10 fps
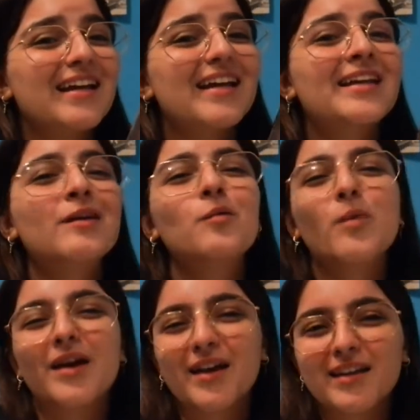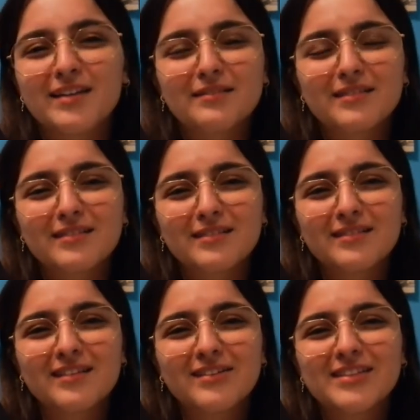Like, in a way,
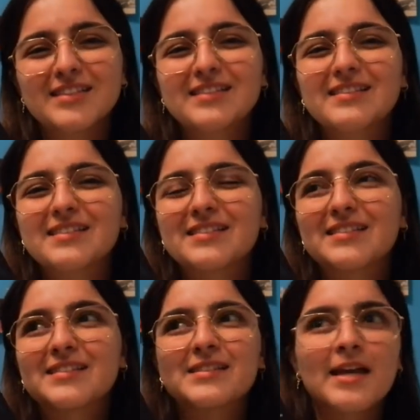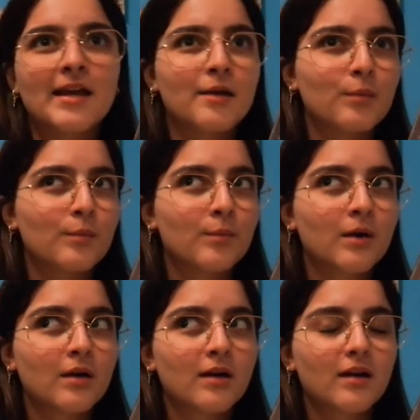there is the same